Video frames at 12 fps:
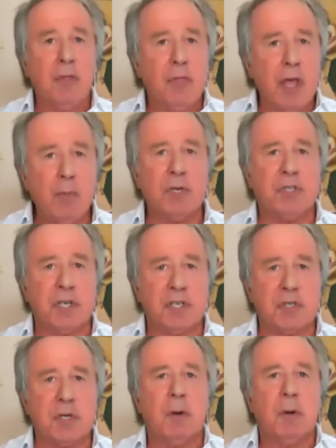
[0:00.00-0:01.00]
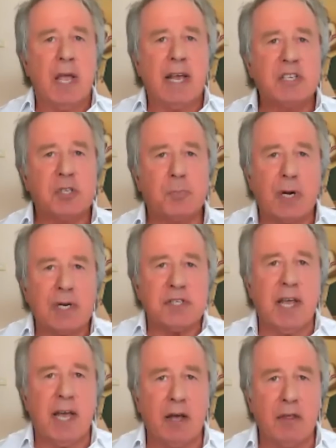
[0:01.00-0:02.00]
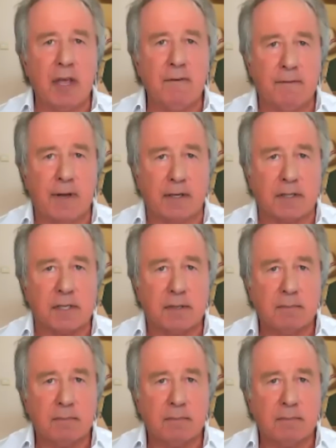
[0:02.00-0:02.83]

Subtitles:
They were just expressing how they felt.